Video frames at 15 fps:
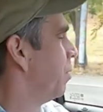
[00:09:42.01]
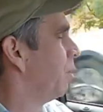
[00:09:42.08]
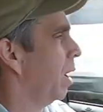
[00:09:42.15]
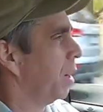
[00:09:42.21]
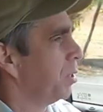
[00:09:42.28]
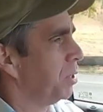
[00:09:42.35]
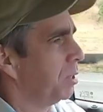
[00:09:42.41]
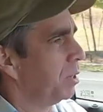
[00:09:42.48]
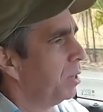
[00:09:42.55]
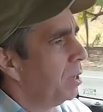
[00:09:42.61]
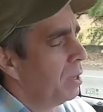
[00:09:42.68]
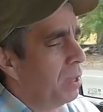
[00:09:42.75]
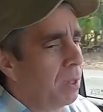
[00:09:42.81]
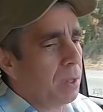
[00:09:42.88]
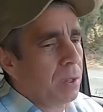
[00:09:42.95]

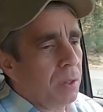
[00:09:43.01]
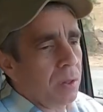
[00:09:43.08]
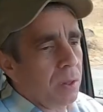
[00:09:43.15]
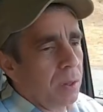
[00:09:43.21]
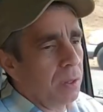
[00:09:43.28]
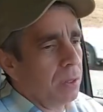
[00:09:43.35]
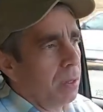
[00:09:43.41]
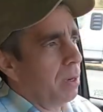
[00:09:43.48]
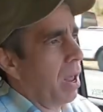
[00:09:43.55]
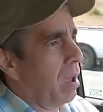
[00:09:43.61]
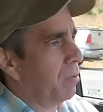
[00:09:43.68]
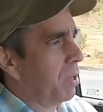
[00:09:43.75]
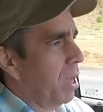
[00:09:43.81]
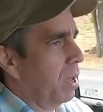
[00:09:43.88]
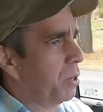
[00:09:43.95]
direction the
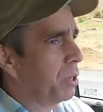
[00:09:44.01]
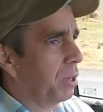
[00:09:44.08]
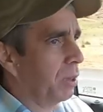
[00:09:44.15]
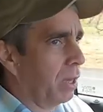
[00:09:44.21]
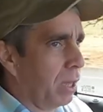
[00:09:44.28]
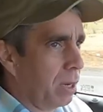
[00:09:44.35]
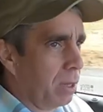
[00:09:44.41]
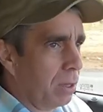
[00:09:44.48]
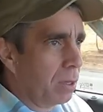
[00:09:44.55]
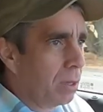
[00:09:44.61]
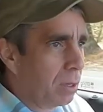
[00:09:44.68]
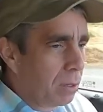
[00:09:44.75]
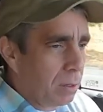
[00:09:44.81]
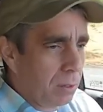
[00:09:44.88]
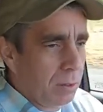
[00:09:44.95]
navigation lady
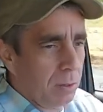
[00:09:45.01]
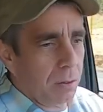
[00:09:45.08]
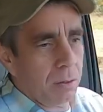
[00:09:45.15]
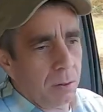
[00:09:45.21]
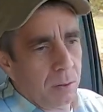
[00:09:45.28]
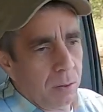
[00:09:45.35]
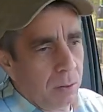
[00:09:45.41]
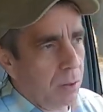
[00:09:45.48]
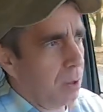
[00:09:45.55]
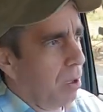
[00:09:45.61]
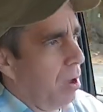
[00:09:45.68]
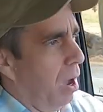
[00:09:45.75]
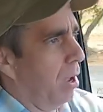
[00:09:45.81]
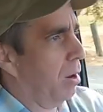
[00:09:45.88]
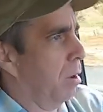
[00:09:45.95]

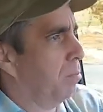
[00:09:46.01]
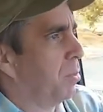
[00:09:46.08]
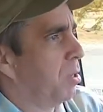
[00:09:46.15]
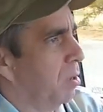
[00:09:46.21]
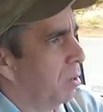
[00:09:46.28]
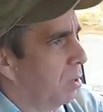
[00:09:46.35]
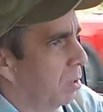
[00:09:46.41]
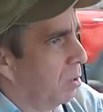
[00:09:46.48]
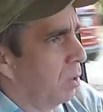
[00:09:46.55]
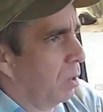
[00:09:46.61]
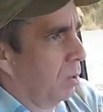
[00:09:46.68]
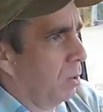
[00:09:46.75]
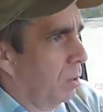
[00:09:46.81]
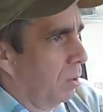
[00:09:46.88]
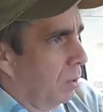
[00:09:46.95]
caught up to
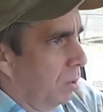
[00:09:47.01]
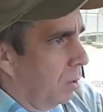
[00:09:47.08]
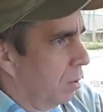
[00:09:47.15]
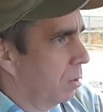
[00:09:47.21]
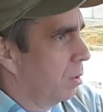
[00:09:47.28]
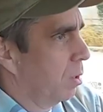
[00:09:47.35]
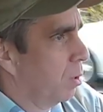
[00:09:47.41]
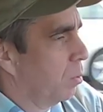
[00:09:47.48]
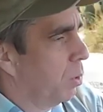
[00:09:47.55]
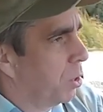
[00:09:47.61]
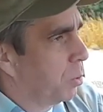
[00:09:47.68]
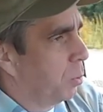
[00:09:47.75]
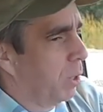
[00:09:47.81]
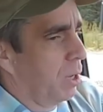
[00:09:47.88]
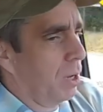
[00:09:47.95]

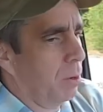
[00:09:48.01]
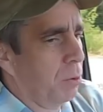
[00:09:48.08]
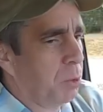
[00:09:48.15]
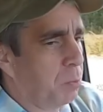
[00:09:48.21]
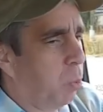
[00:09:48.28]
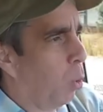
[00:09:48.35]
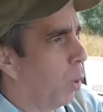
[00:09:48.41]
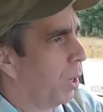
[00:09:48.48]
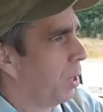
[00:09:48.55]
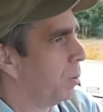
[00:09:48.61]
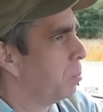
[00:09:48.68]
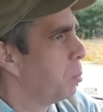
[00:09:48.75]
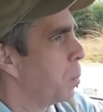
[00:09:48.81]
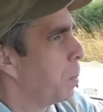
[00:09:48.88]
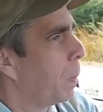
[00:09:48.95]
which way I was pointed.
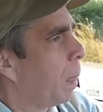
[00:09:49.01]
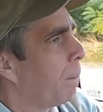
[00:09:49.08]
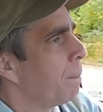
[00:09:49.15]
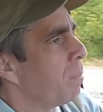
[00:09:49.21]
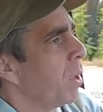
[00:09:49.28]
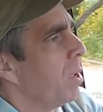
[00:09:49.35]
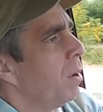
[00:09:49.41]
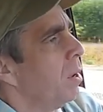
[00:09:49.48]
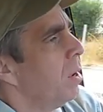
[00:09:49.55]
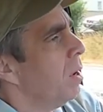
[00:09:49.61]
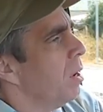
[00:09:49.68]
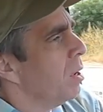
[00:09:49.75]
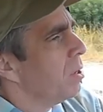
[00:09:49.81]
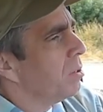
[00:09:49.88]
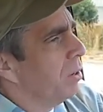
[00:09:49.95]

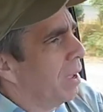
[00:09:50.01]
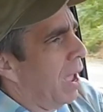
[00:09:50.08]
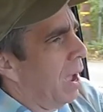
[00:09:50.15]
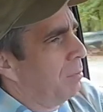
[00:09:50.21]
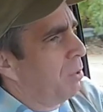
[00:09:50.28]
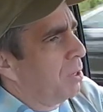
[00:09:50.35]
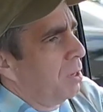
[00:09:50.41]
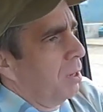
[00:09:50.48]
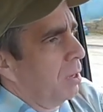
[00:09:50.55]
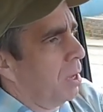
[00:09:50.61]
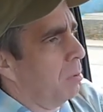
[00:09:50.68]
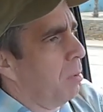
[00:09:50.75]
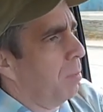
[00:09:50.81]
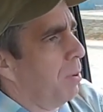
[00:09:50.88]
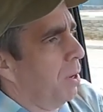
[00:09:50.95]
So yeah, I'm just going to
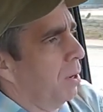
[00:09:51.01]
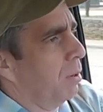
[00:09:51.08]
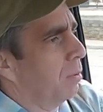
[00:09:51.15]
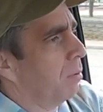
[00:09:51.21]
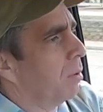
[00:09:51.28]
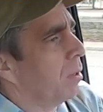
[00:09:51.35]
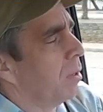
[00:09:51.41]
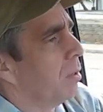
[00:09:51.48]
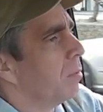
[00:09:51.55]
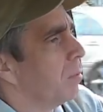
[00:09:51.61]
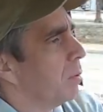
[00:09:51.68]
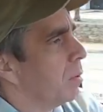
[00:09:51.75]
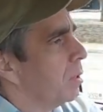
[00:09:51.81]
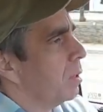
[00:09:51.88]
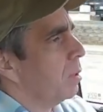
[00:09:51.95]
come up here
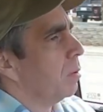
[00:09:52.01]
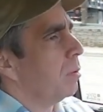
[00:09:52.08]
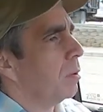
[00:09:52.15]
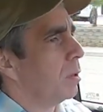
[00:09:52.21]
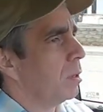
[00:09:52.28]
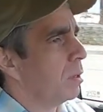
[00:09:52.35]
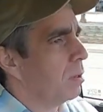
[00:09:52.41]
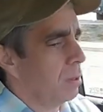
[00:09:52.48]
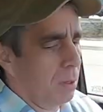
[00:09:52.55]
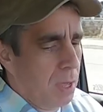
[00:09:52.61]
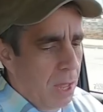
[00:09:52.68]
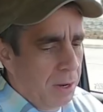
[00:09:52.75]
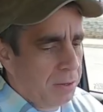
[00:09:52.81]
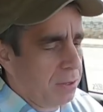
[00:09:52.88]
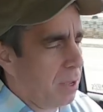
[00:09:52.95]
and
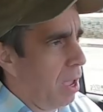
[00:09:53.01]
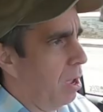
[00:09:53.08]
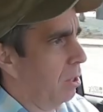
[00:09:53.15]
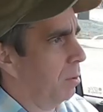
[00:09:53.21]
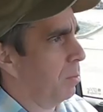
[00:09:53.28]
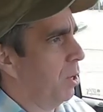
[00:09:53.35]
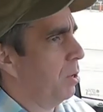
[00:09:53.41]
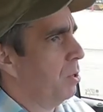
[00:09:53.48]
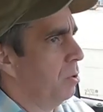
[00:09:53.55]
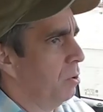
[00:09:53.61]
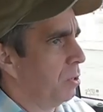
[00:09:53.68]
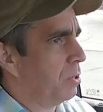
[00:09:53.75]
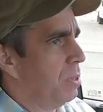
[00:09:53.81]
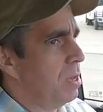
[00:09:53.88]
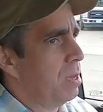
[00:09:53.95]
get a scale. I'm going to
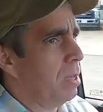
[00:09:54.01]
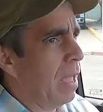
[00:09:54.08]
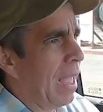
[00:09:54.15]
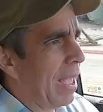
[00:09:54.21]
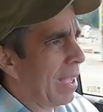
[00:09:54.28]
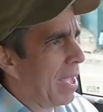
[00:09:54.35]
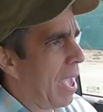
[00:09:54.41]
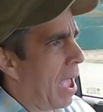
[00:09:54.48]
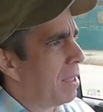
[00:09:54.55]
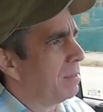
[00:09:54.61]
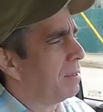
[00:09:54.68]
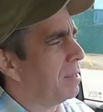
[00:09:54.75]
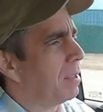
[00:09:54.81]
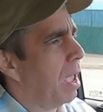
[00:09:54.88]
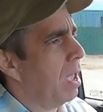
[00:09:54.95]
use the
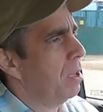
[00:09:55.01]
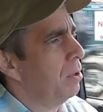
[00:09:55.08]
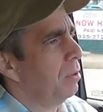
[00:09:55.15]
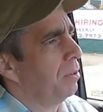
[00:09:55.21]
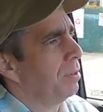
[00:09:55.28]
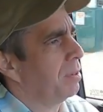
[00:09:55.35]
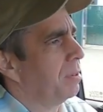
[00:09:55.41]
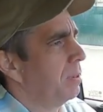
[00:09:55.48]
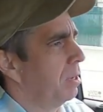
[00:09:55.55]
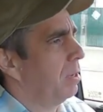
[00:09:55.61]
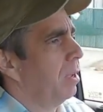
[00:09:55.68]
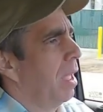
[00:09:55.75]
CAT Scales